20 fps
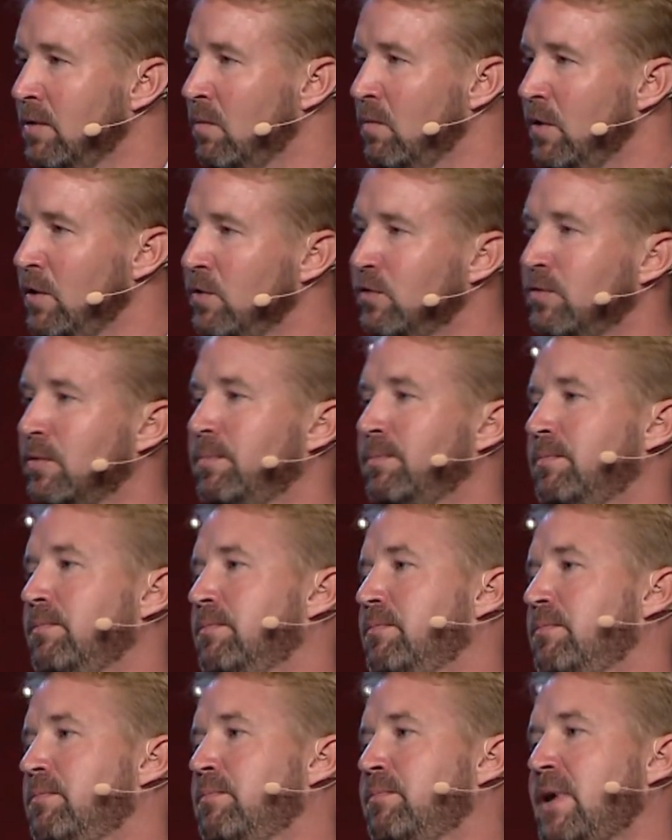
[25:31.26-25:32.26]
we used to
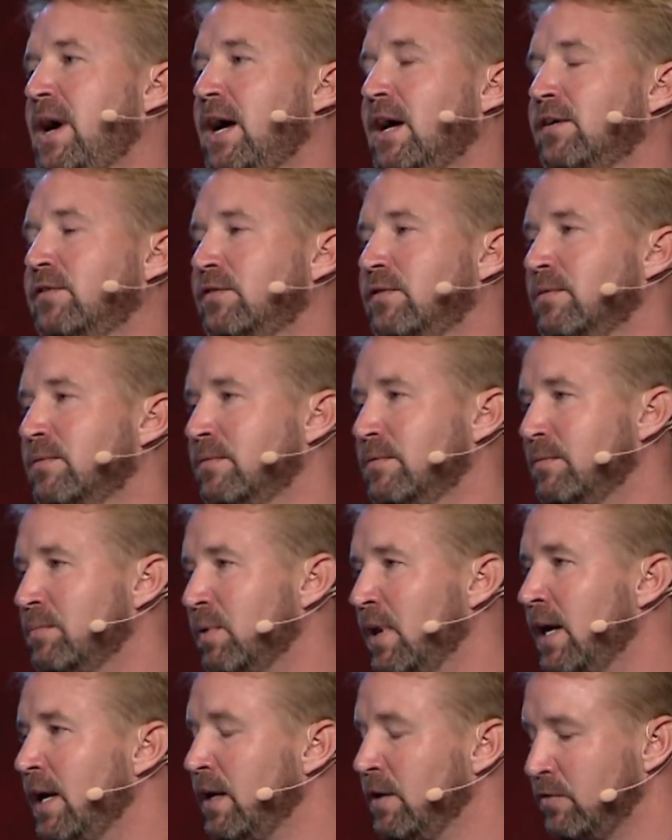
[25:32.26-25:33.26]
pass
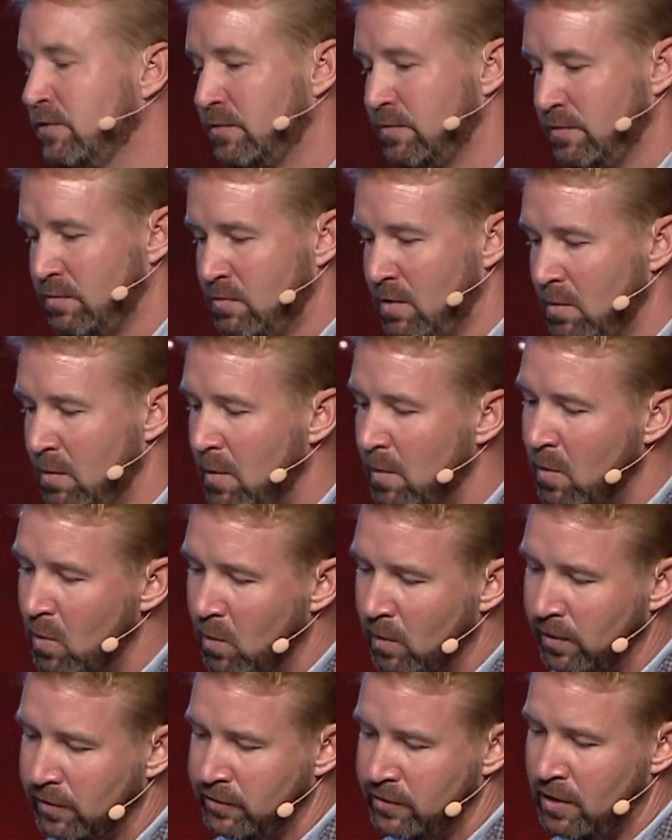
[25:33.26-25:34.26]
plates where we were
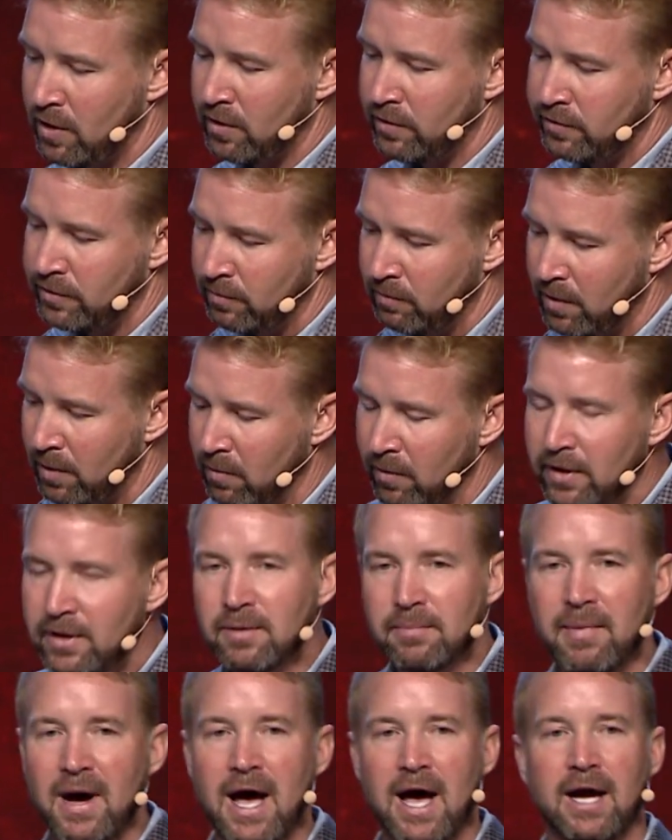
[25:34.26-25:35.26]
going to church, and we were in the
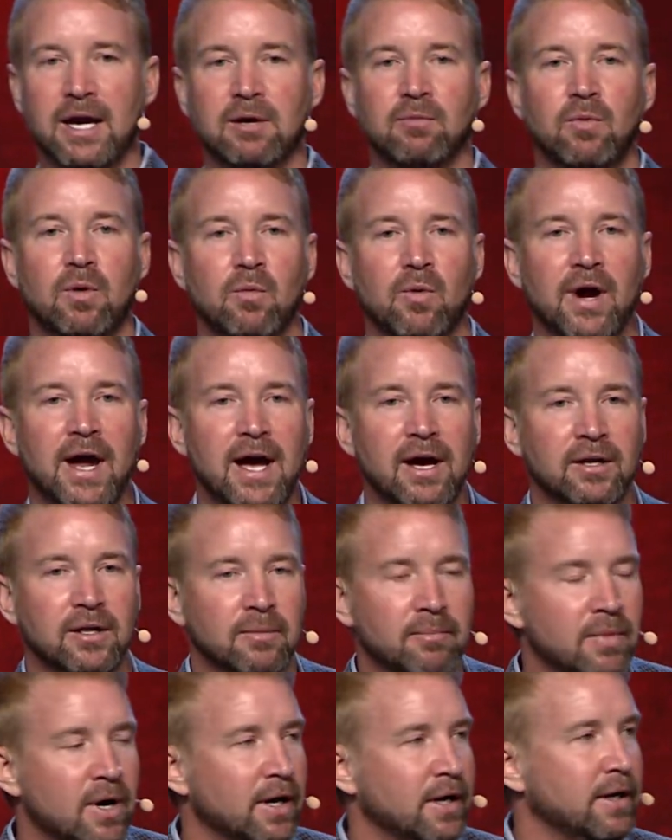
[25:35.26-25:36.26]
back, and we were counting the
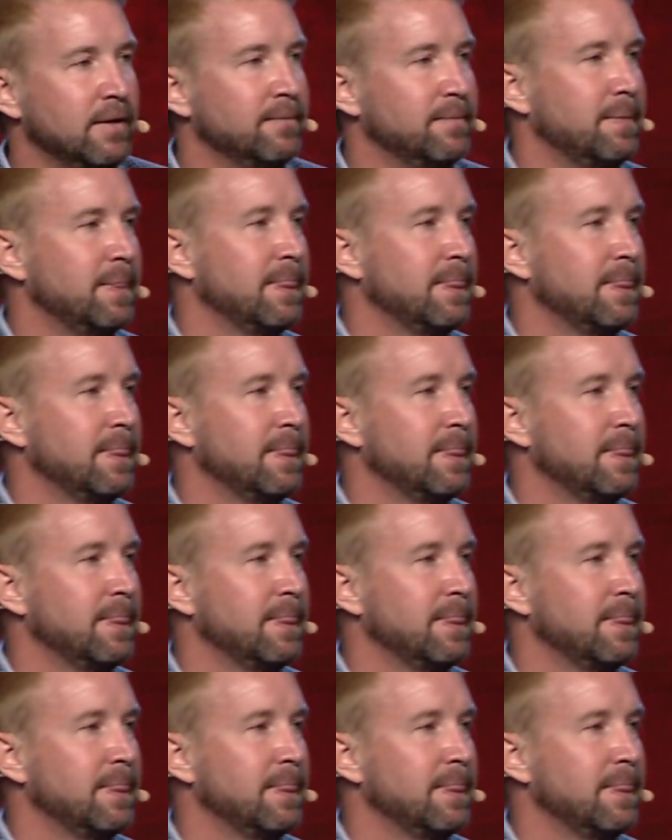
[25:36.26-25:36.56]
money.